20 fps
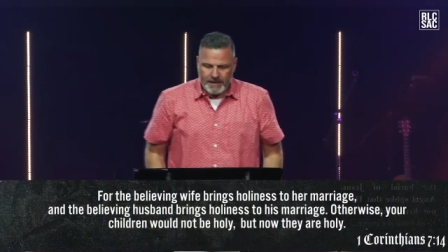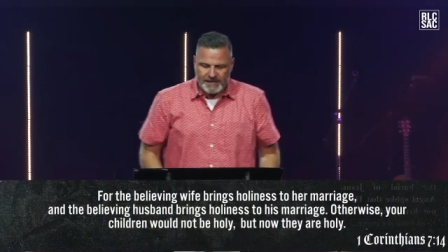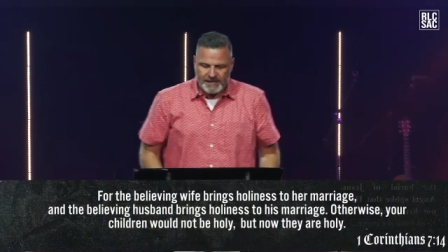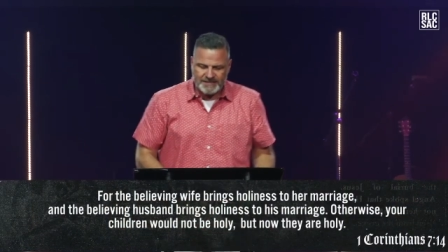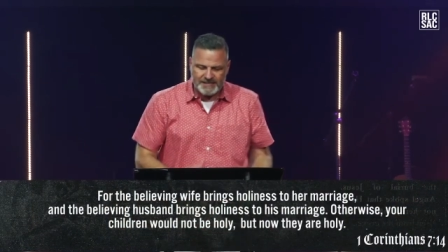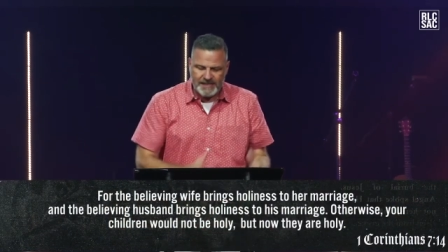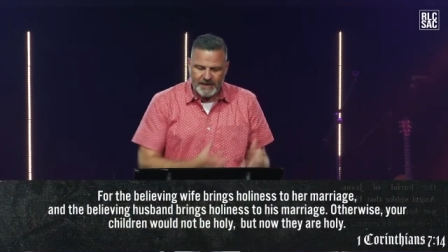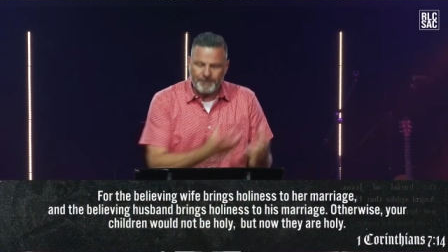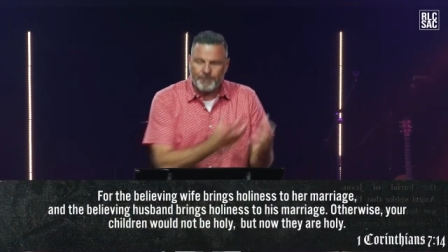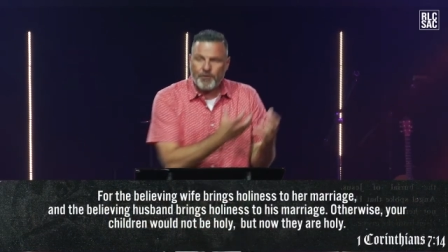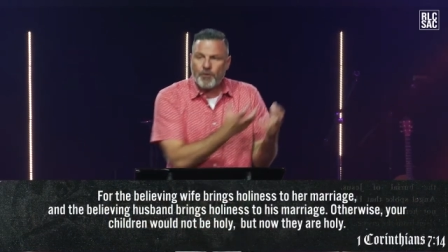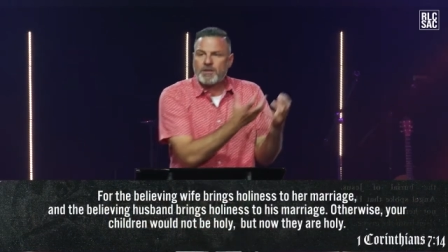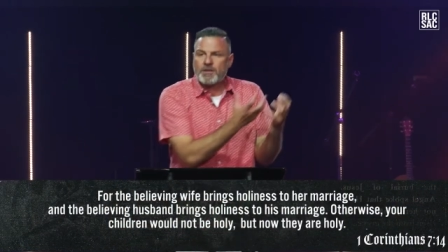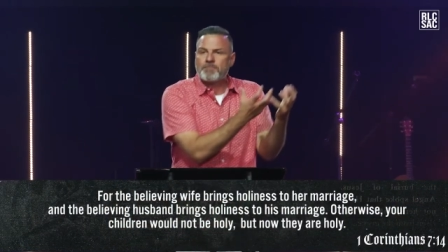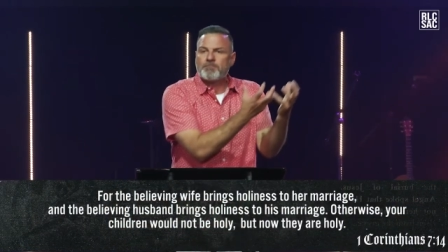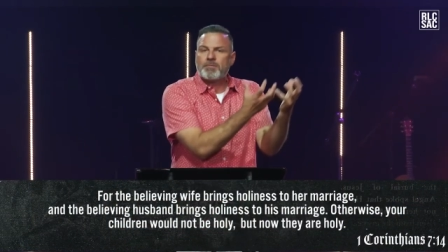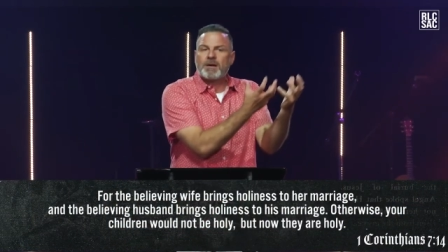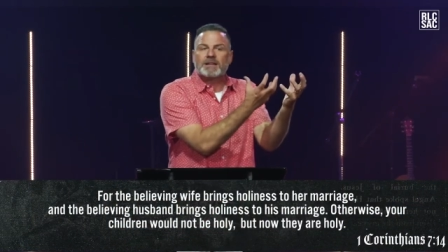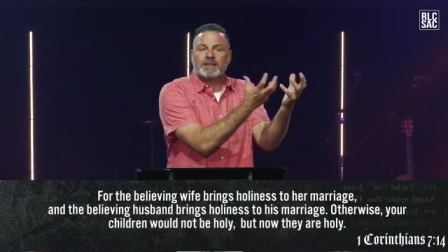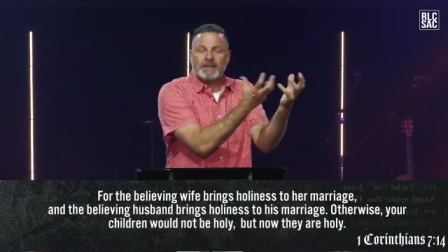He said, for
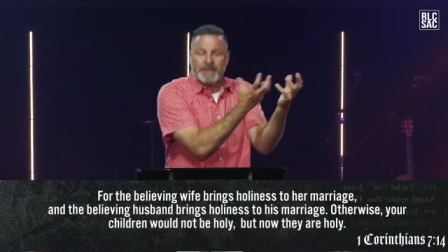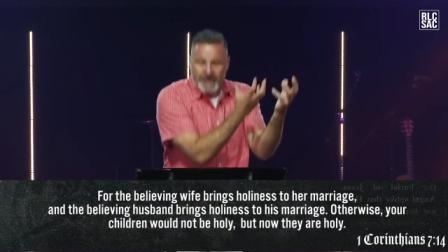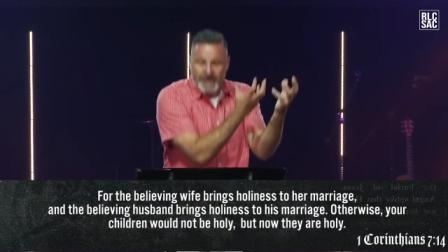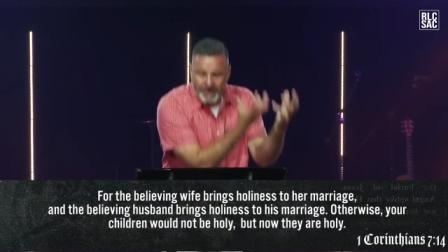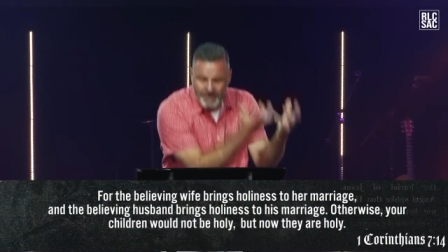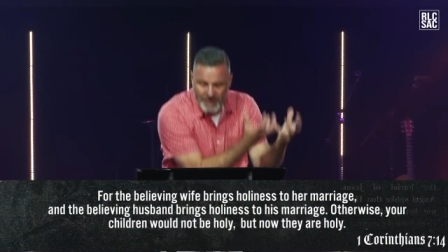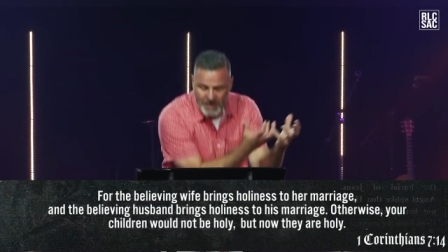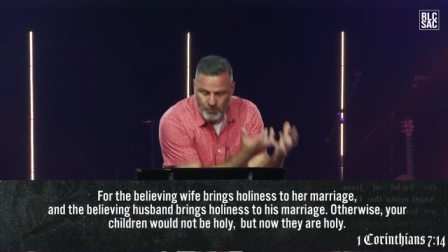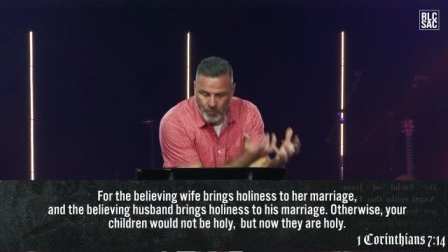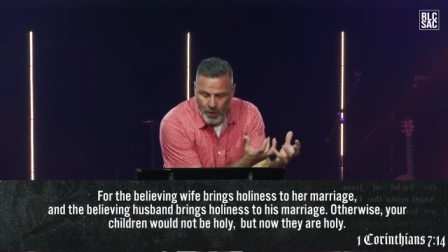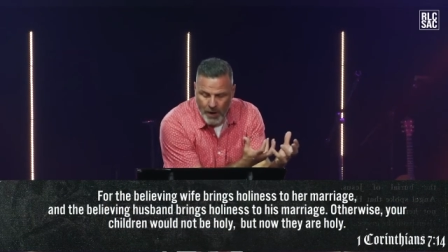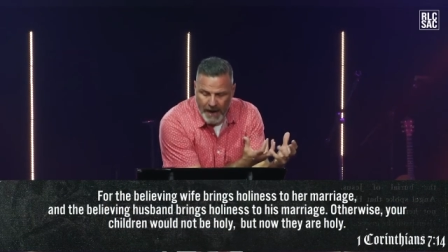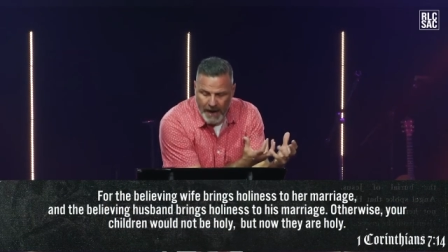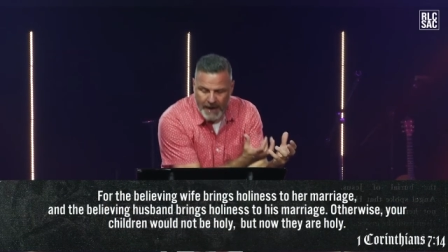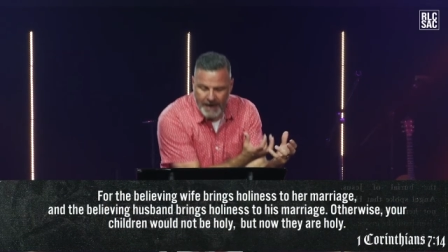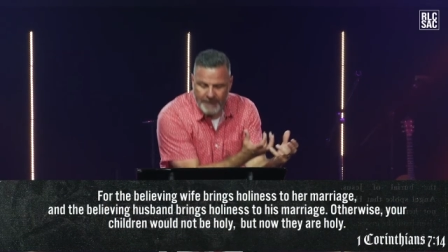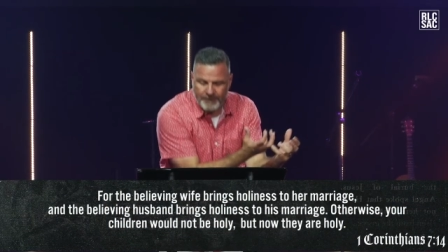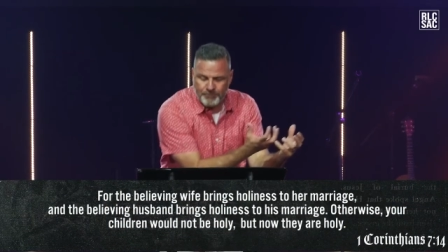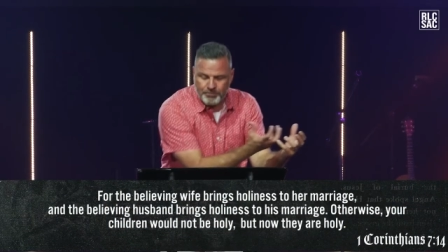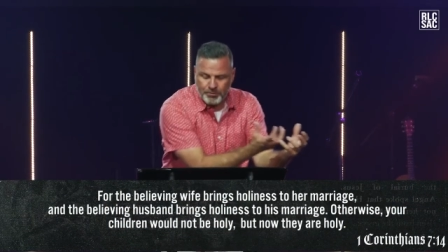the believing
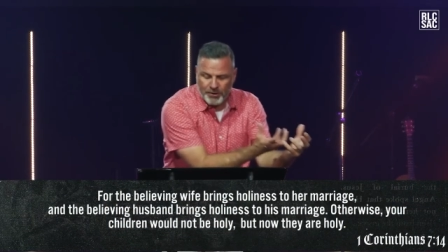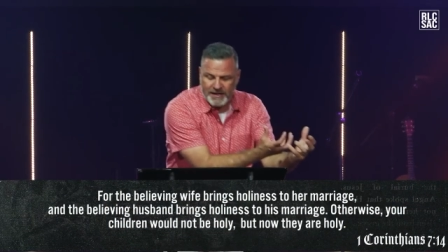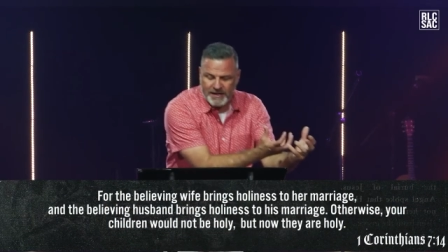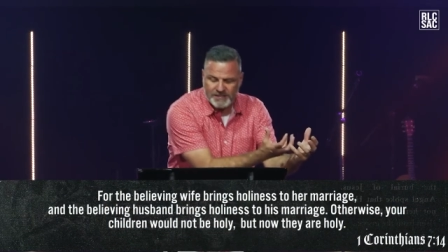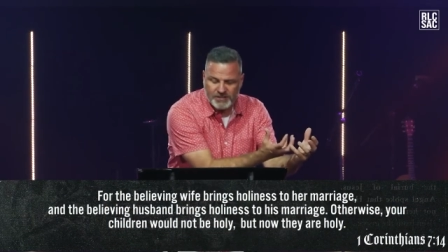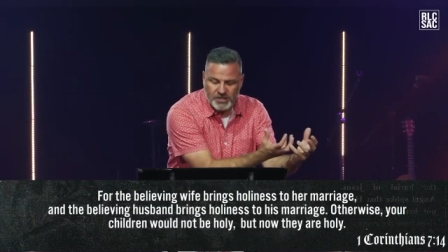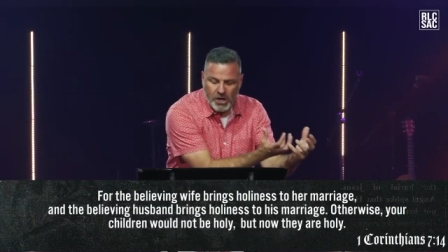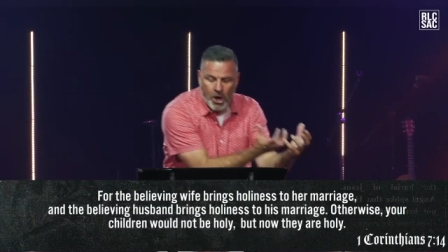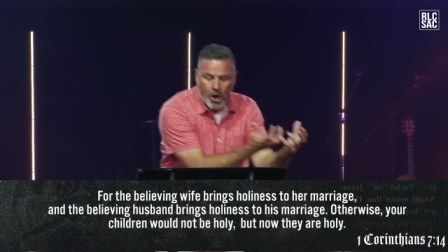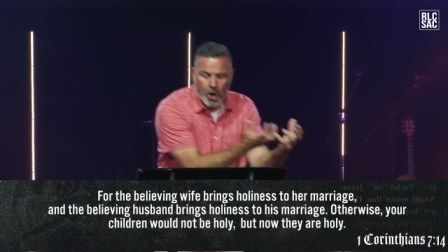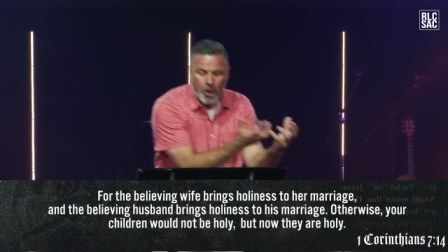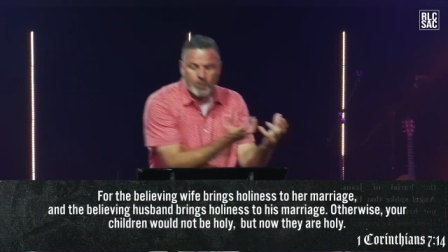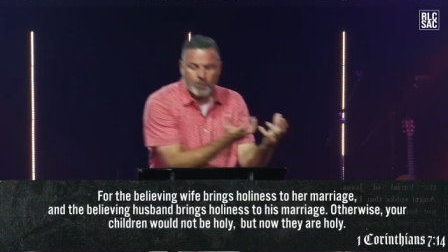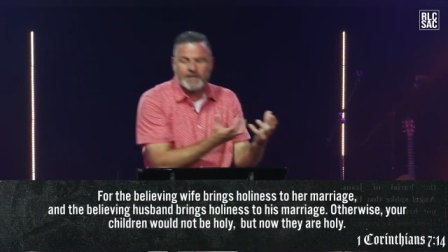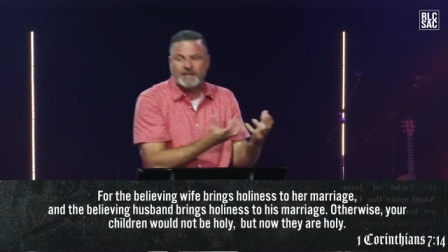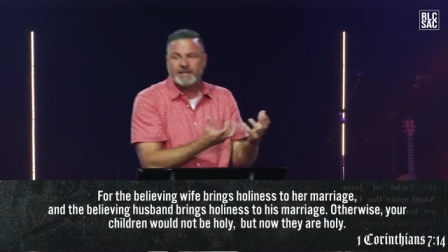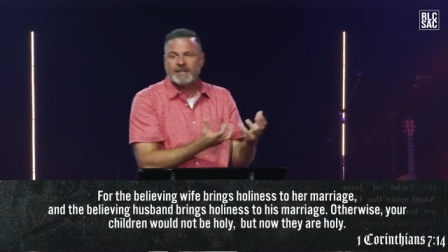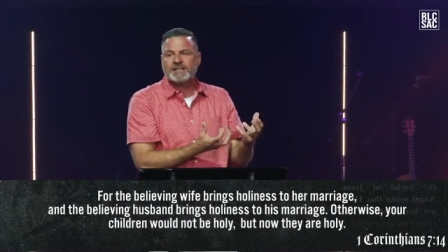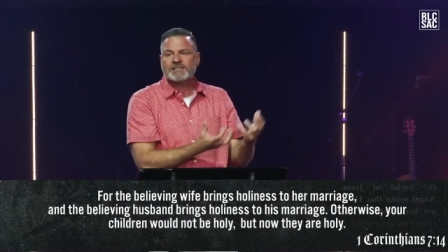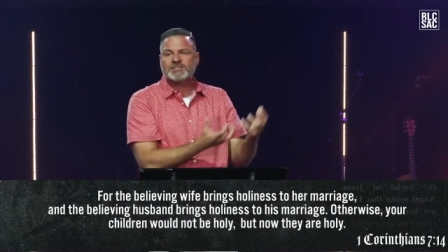wife brings
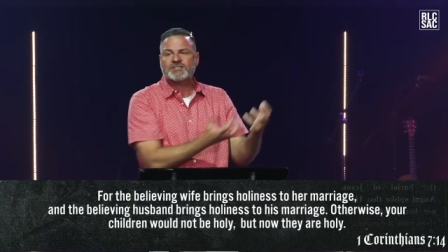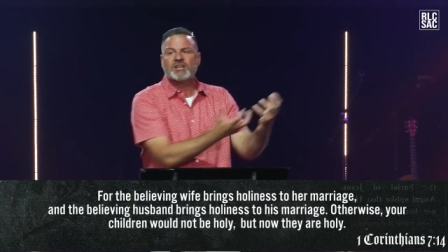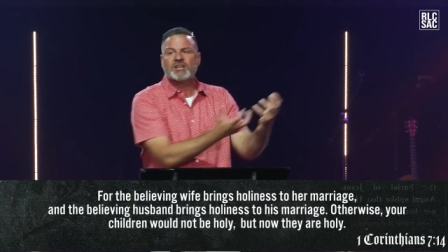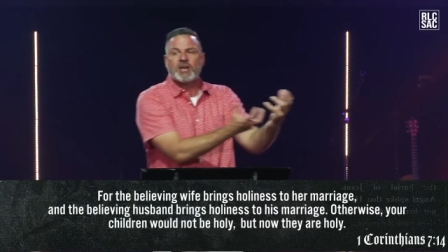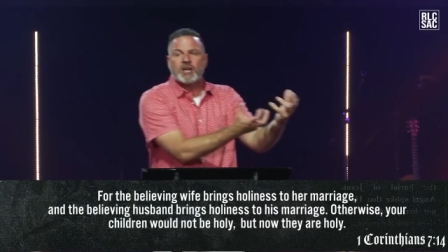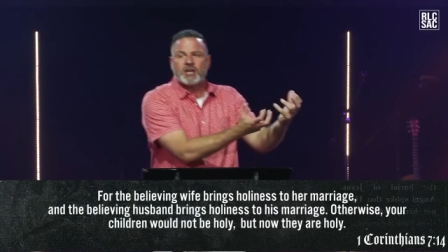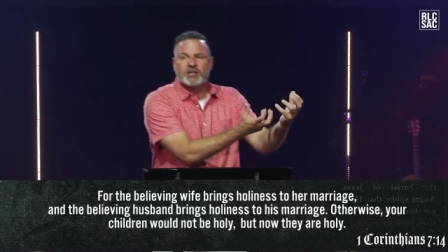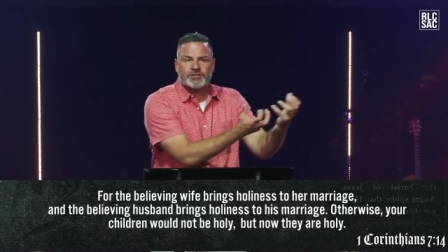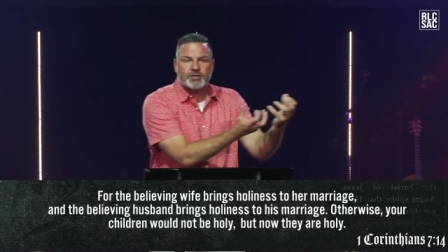holiness